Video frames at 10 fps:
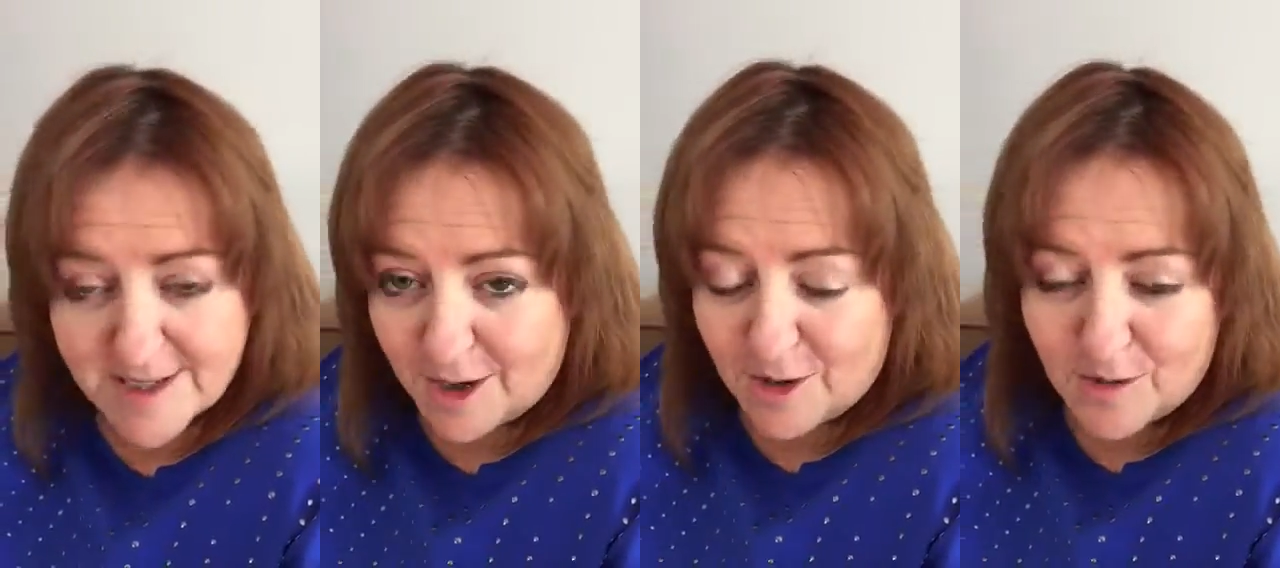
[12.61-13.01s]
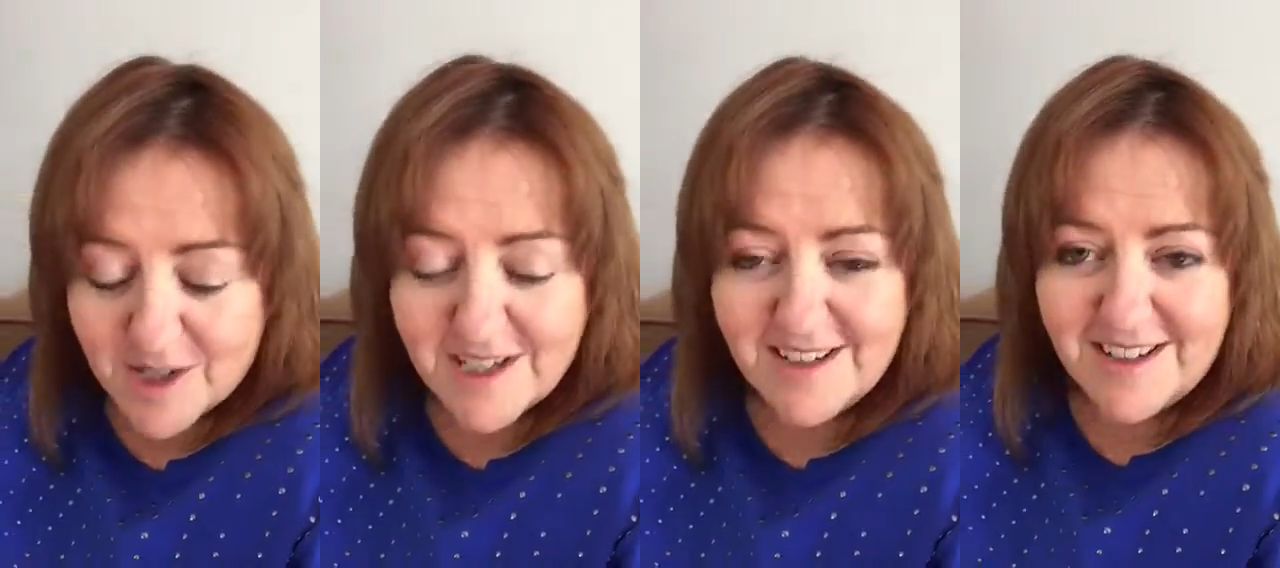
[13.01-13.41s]
so
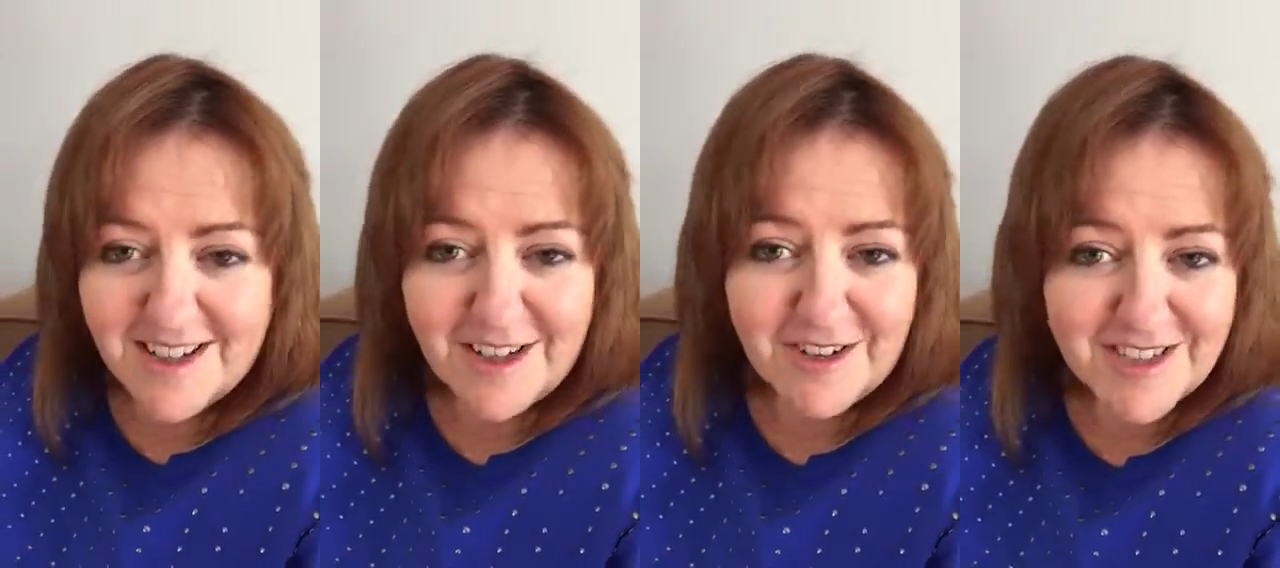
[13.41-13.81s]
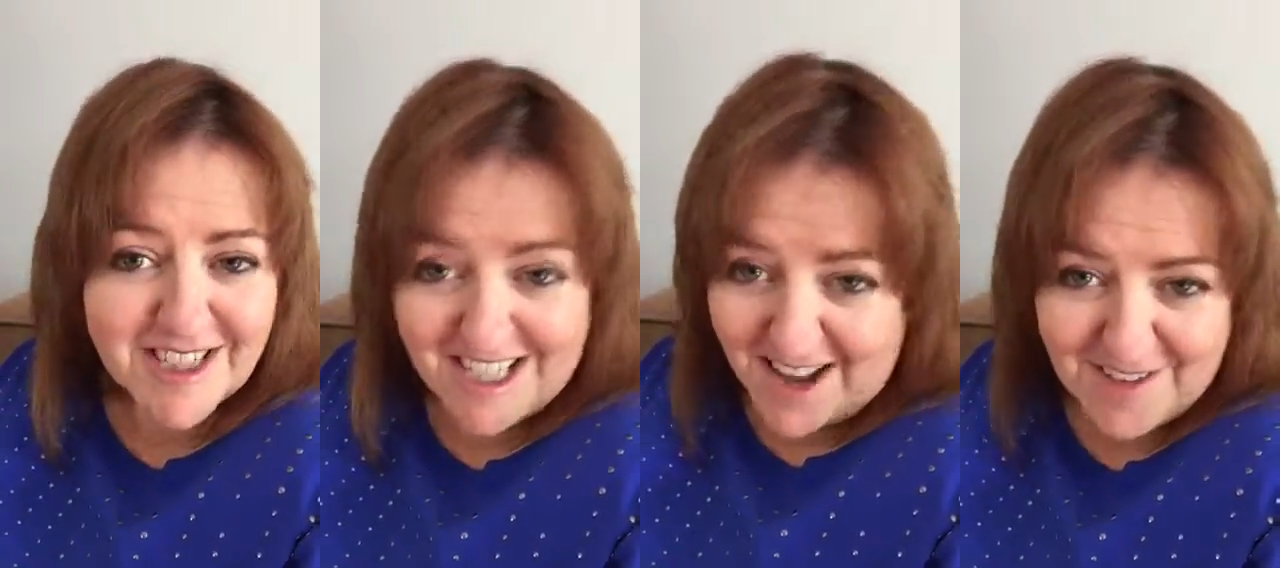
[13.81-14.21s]
you're just
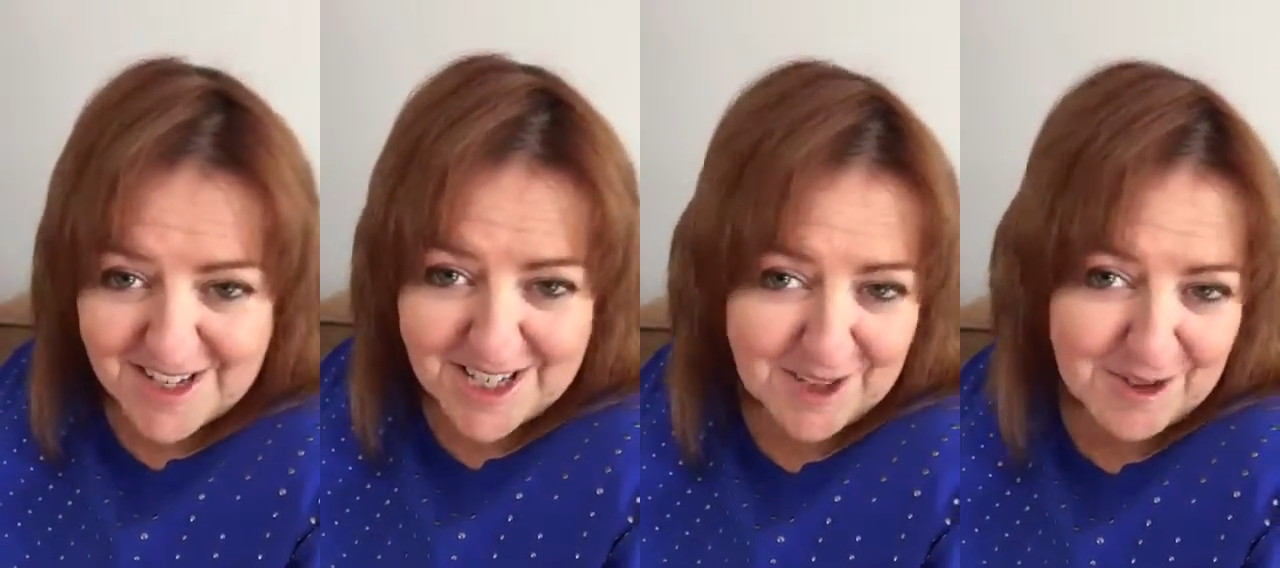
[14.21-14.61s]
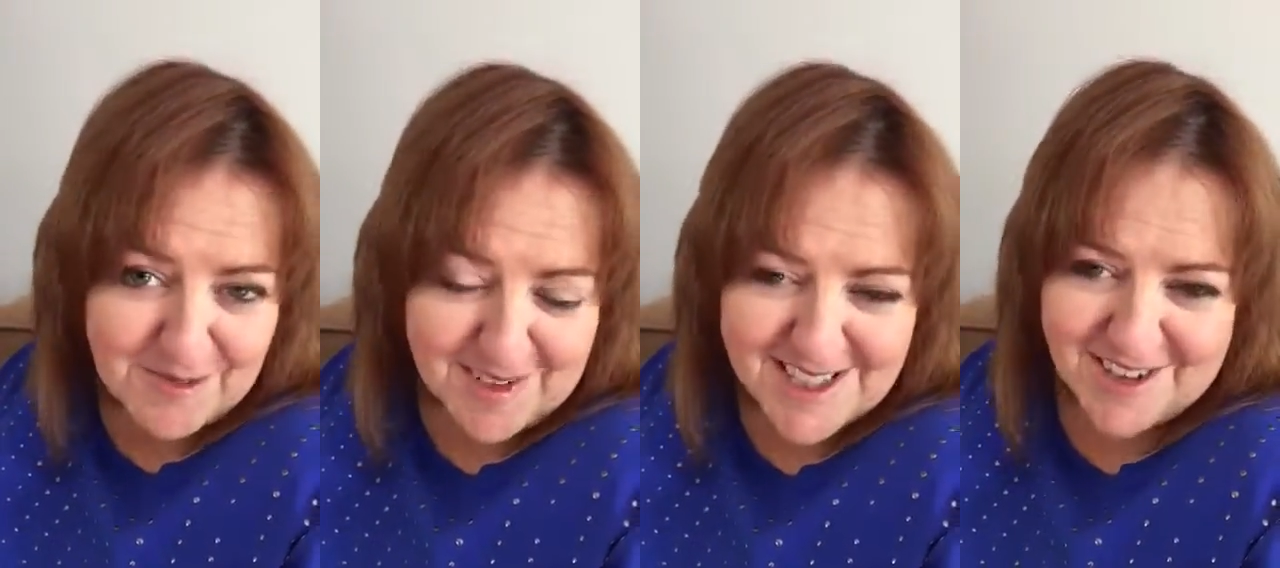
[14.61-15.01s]
going to have to deal with my